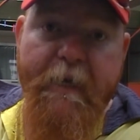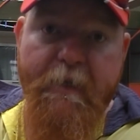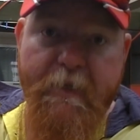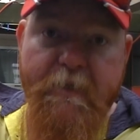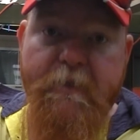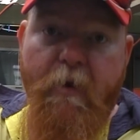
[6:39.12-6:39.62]

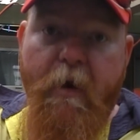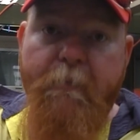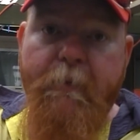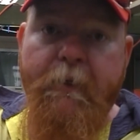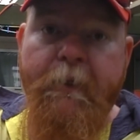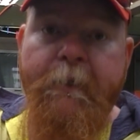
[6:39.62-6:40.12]
it, this
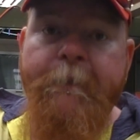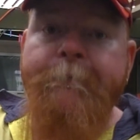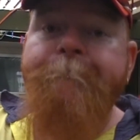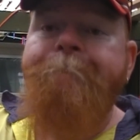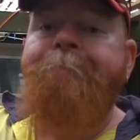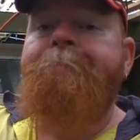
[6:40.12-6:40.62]
time
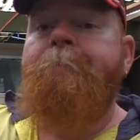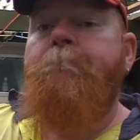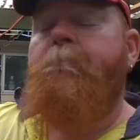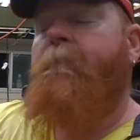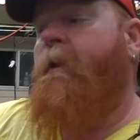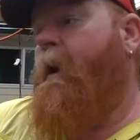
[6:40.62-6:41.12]

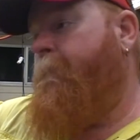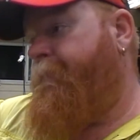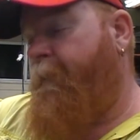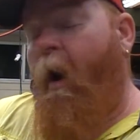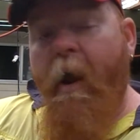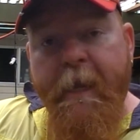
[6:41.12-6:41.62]
I'm
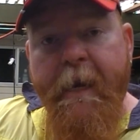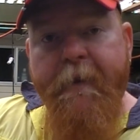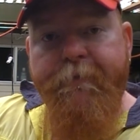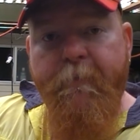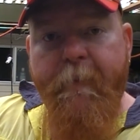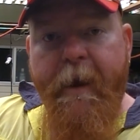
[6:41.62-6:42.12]
throwing it in a
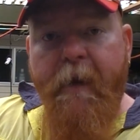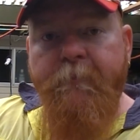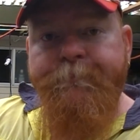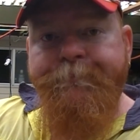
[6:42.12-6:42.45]
fermenter